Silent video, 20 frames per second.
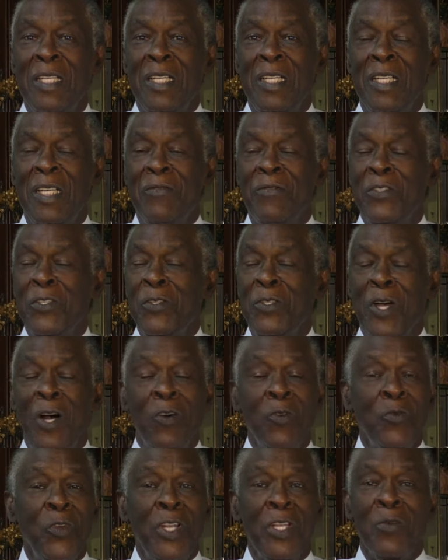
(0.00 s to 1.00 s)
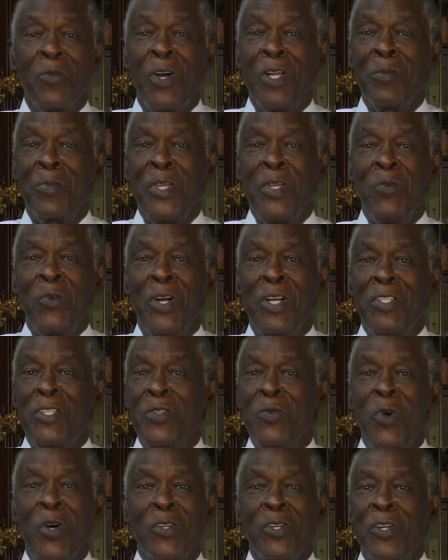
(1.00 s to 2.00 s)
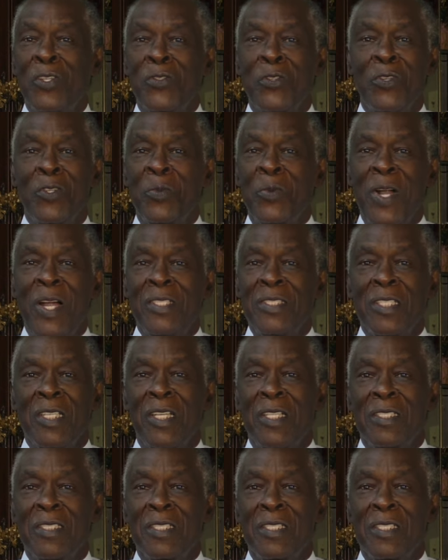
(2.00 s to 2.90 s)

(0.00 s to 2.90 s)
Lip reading: And if you don't really want to be one, you won't go through the process.